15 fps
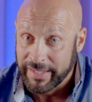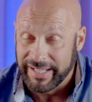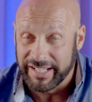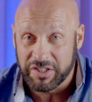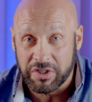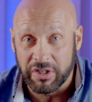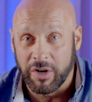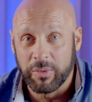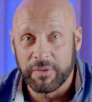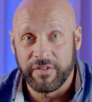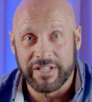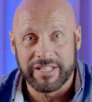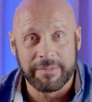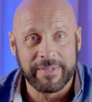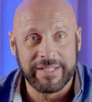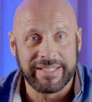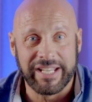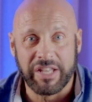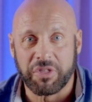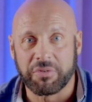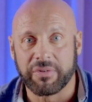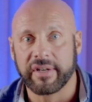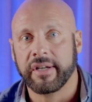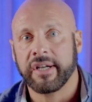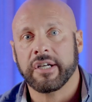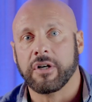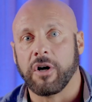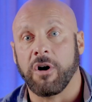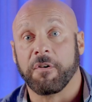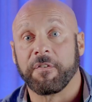Let's start with vitamin D3,
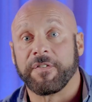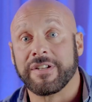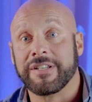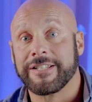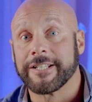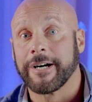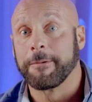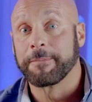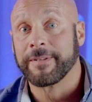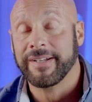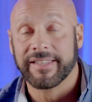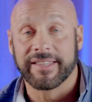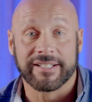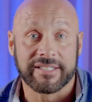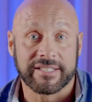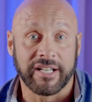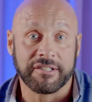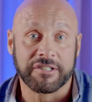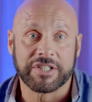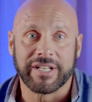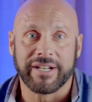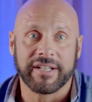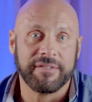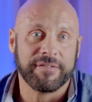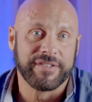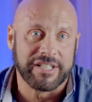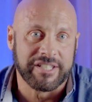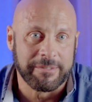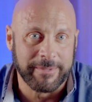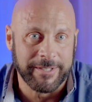often dubbed the sunshine
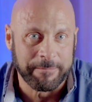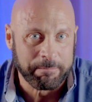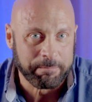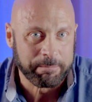vitamin.